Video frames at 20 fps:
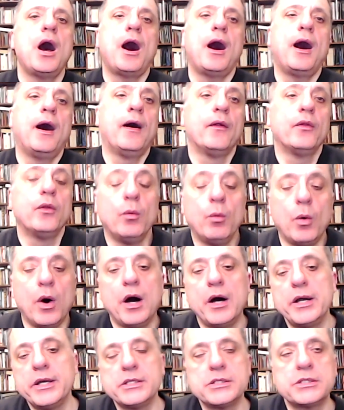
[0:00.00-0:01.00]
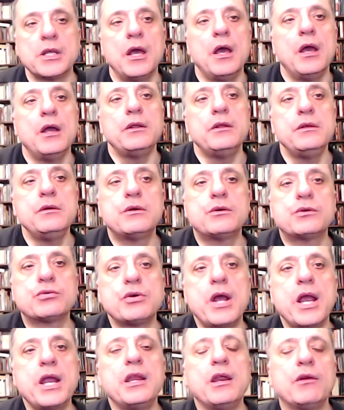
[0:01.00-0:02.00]
Otherwise,
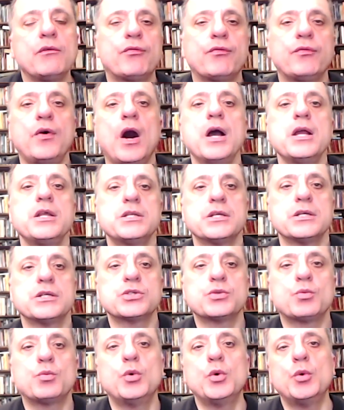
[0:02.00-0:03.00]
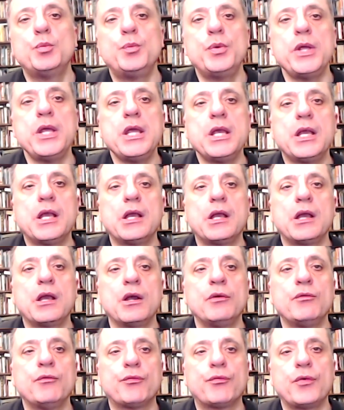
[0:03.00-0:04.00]
Ukrainian fighters will be
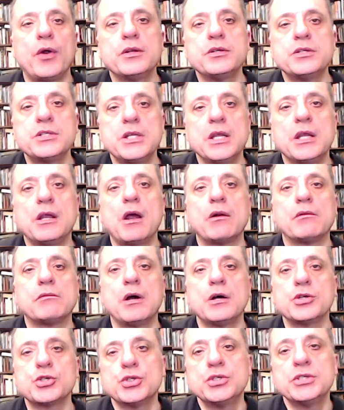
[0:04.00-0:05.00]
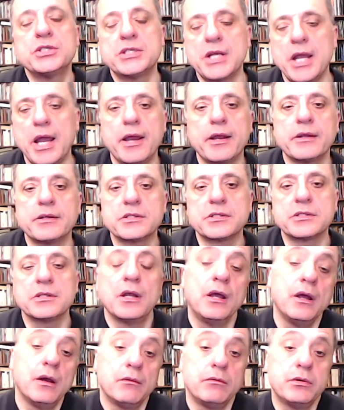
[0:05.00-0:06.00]
confronting Russian tanks
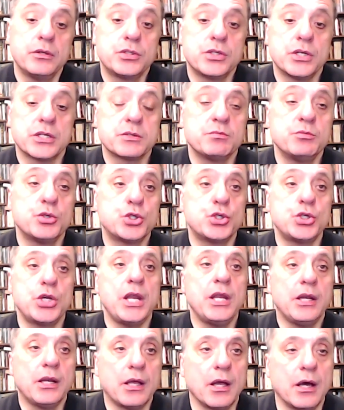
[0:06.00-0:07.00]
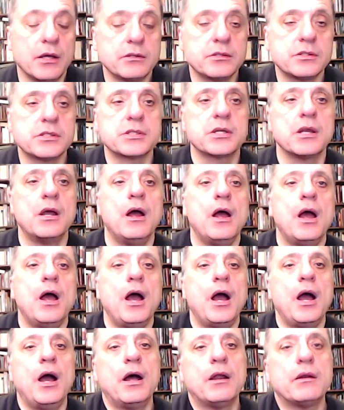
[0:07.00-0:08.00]
with just machine guns.
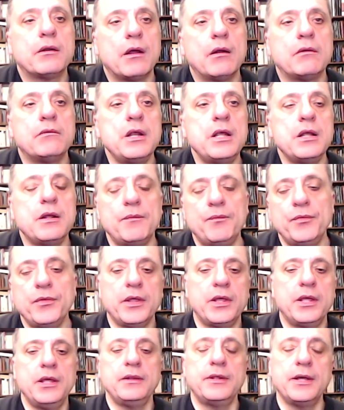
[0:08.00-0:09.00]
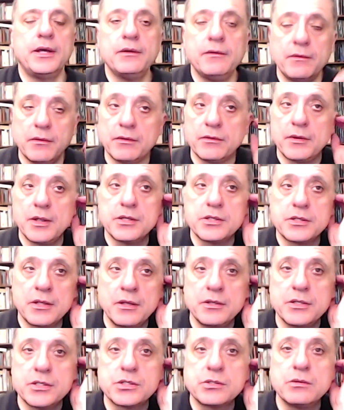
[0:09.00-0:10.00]
And
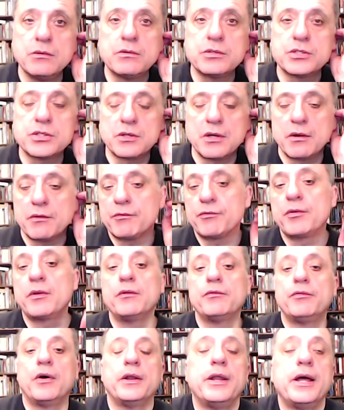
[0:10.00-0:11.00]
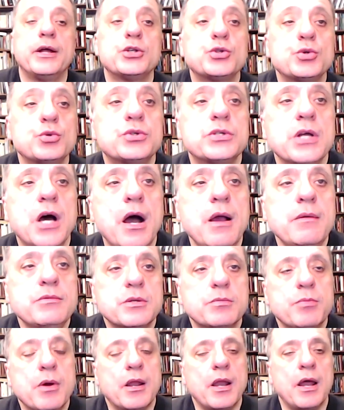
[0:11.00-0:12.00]
there's talks from the Financial Times
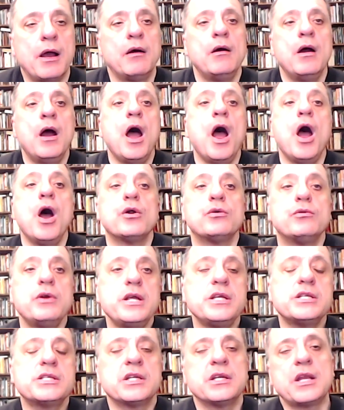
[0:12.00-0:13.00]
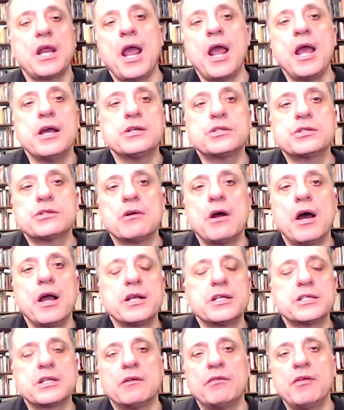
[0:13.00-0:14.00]
about how recent
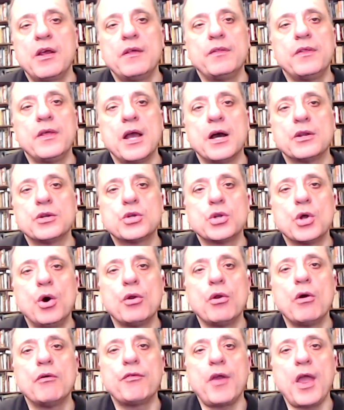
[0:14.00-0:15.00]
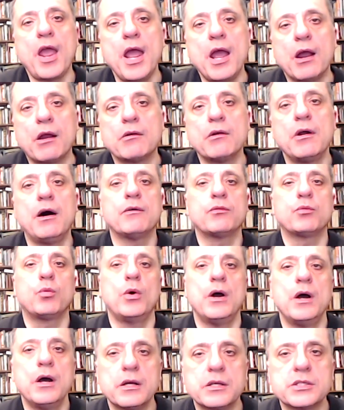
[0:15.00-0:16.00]
airstrikes have hit the Antonov aircraft
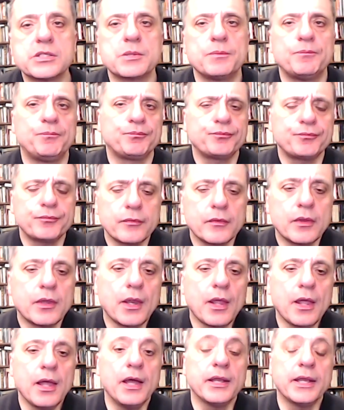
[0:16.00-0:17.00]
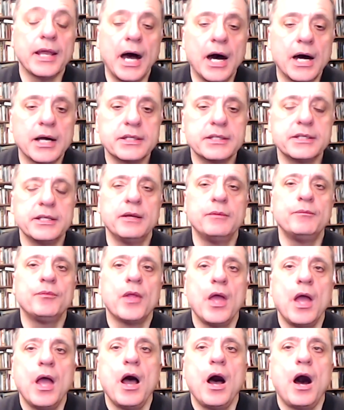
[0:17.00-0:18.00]
works and Artem
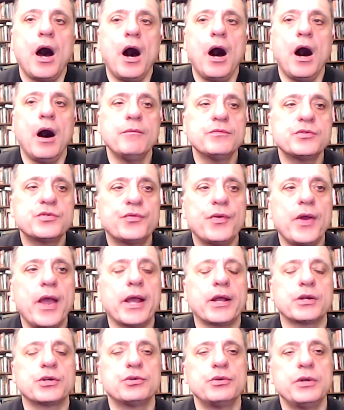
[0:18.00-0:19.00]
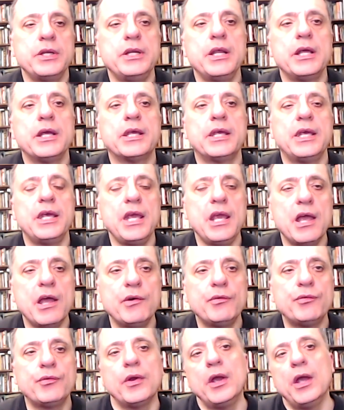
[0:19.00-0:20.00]
arms factory near
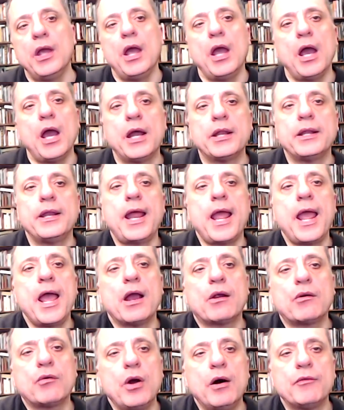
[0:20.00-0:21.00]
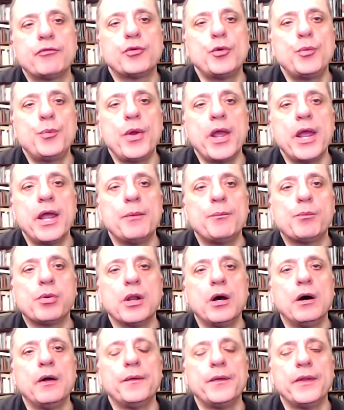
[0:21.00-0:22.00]
Kiev and an aircraft repair
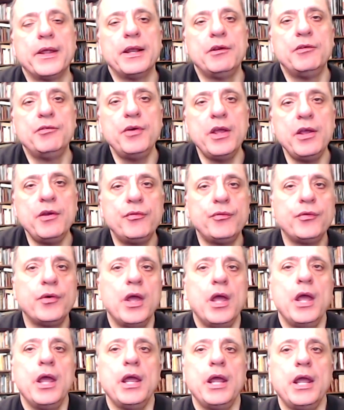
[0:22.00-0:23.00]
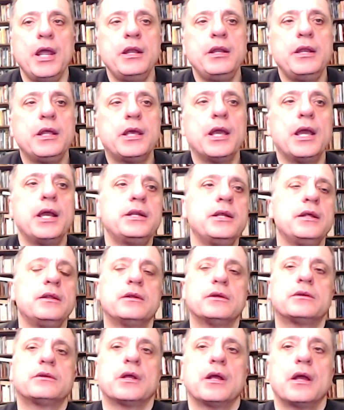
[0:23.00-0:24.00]
plant near Lviv, indicating
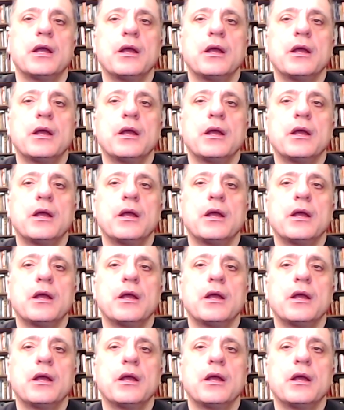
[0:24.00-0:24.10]
that